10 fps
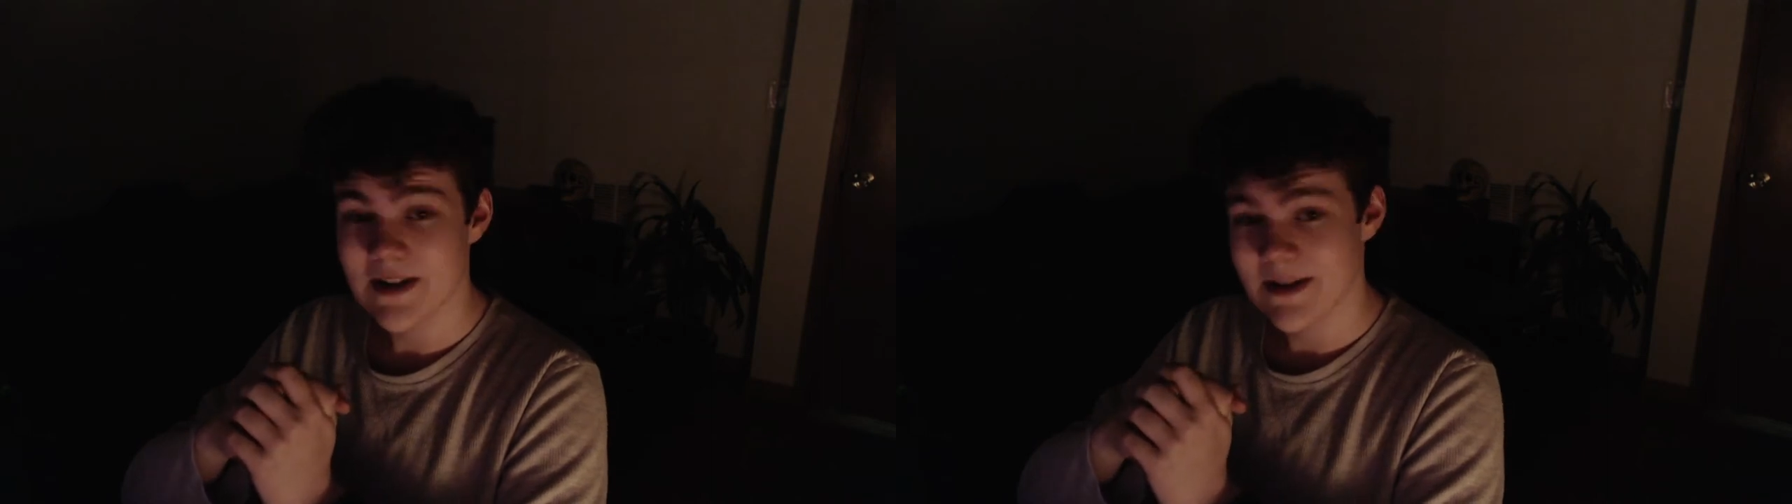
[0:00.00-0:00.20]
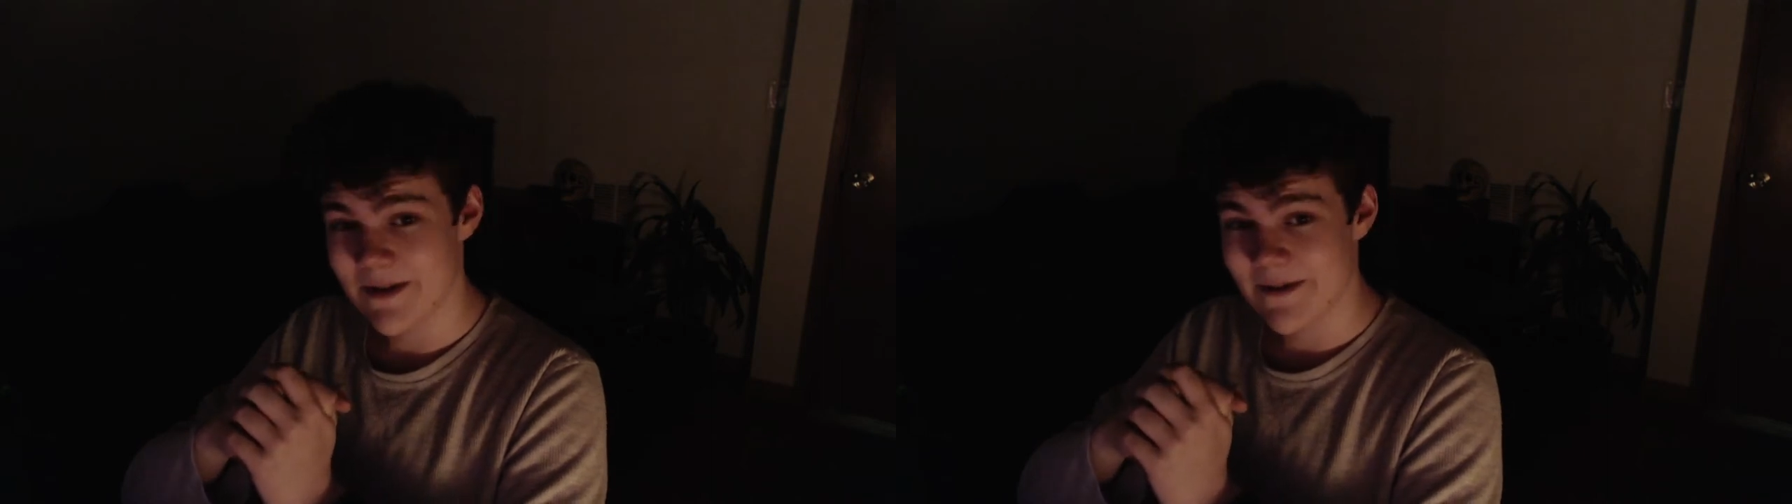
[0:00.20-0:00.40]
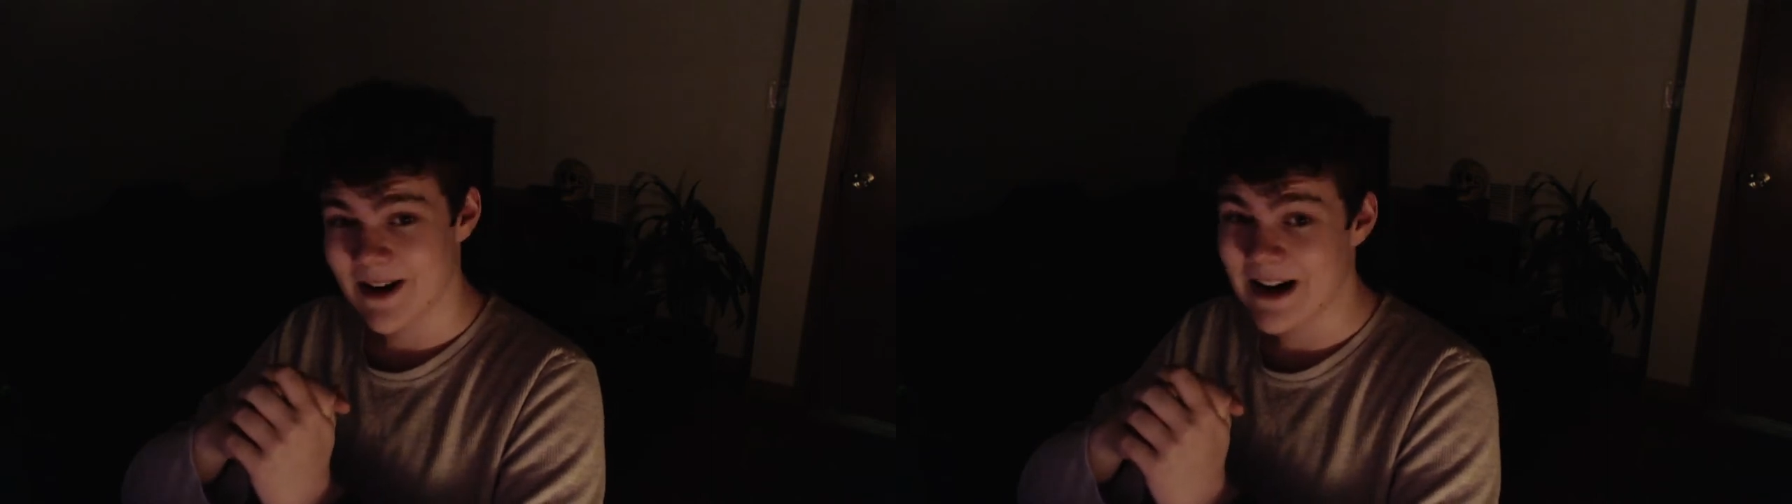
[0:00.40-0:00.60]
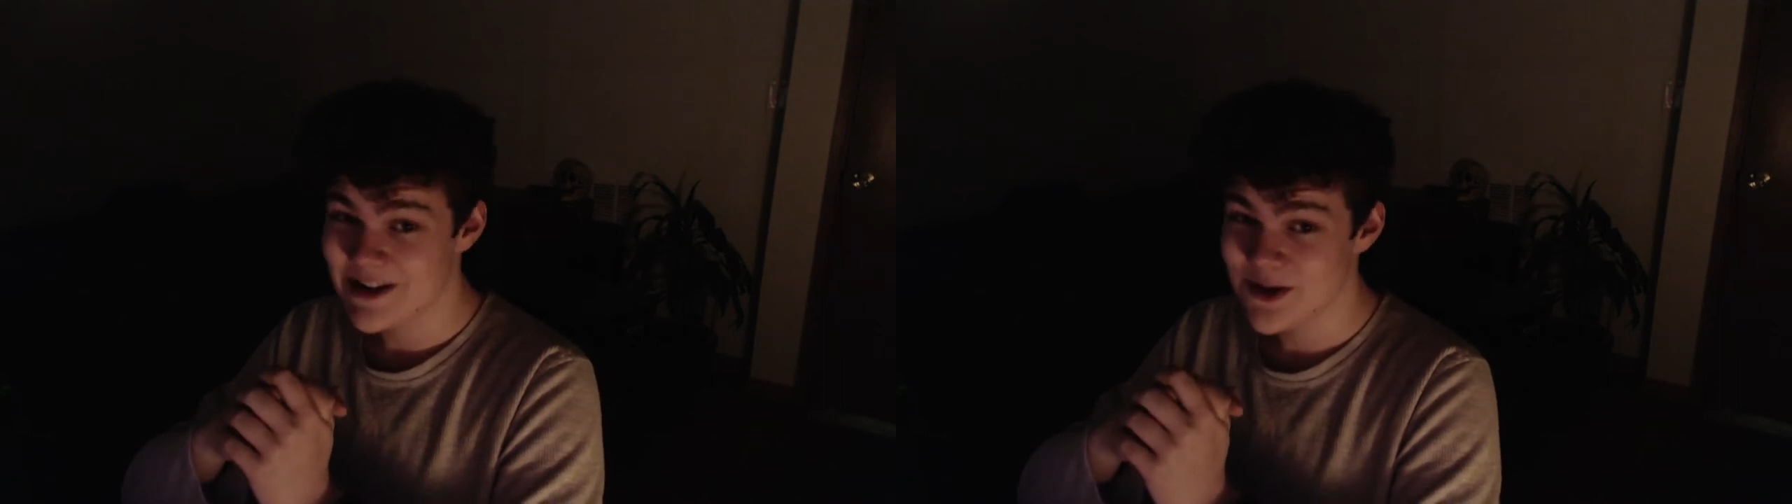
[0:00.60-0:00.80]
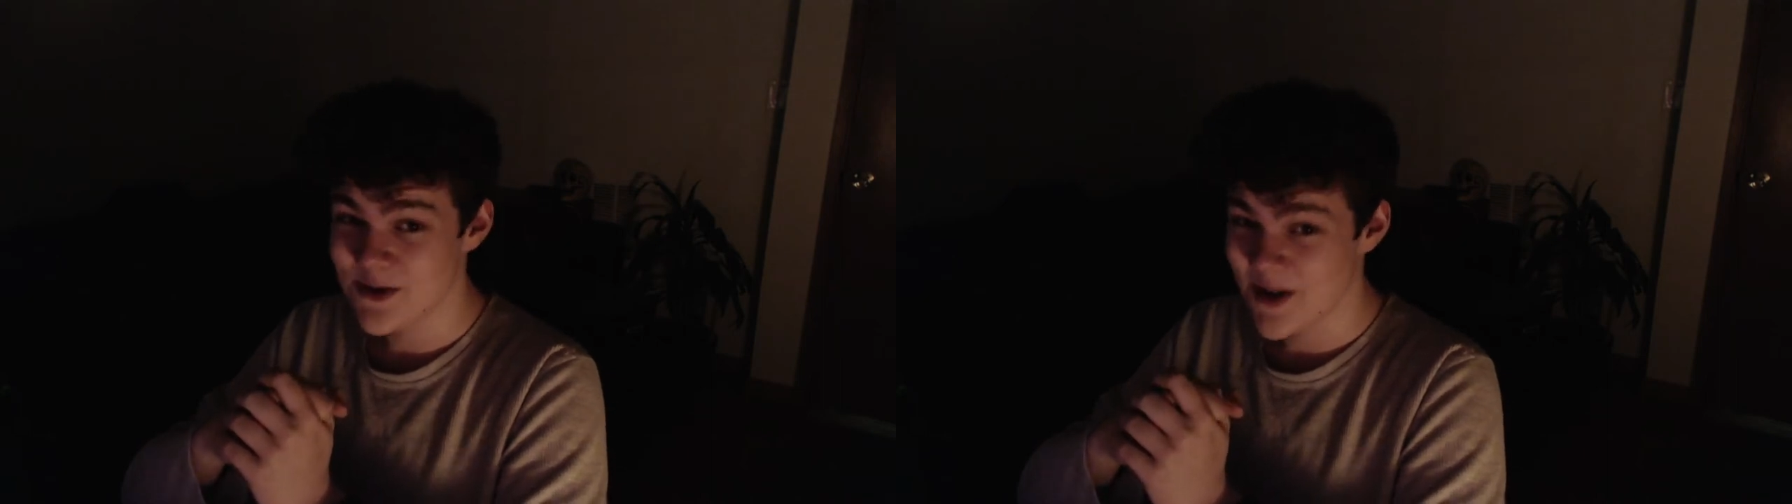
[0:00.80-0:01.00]
To be fair, I
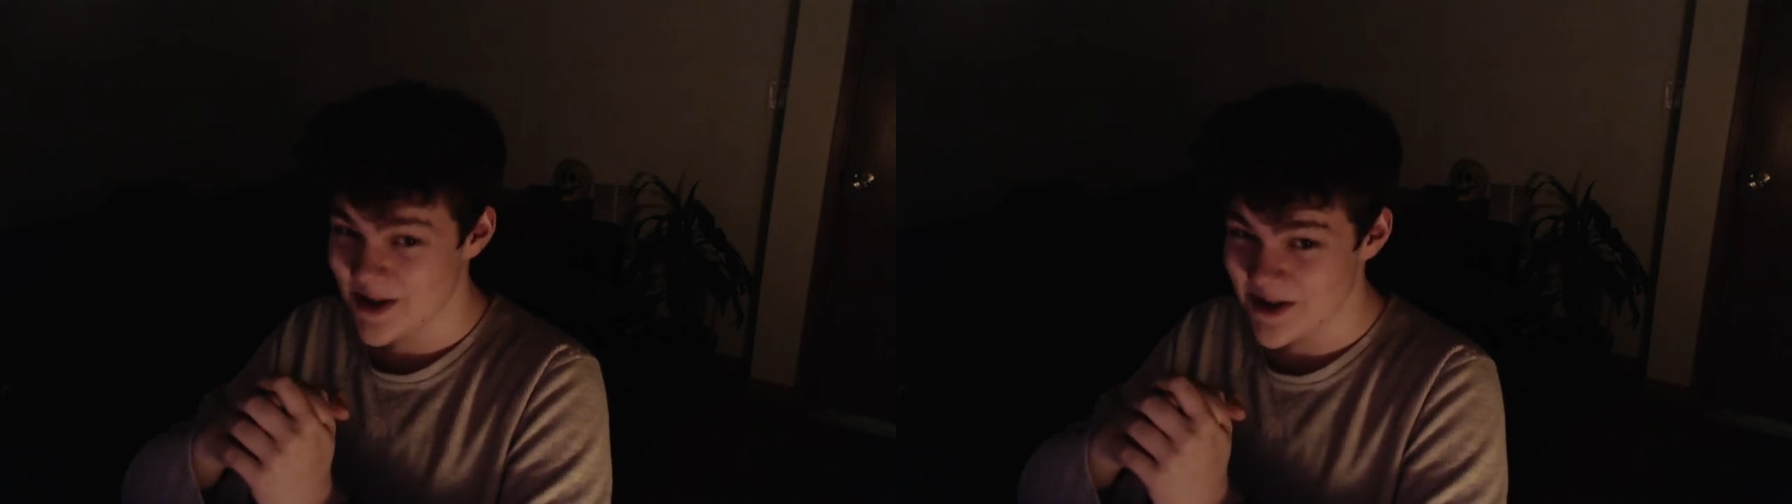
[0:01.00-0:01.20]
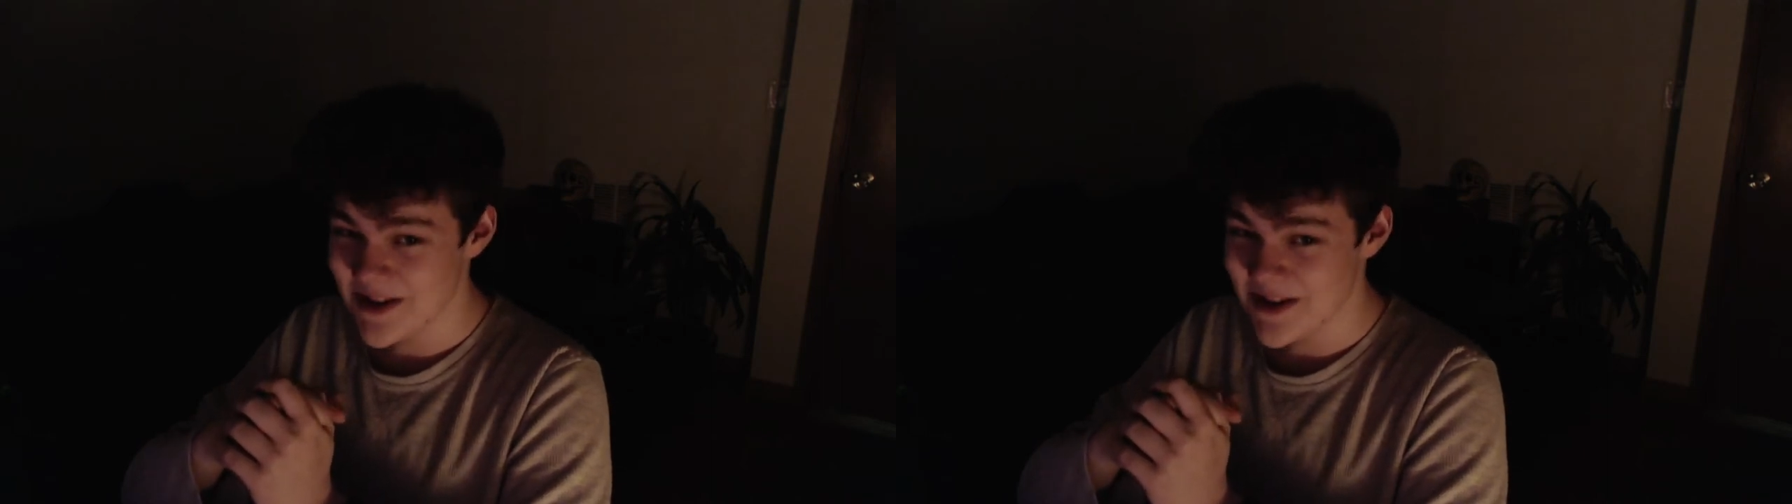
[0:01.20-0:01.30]
did choose Arch,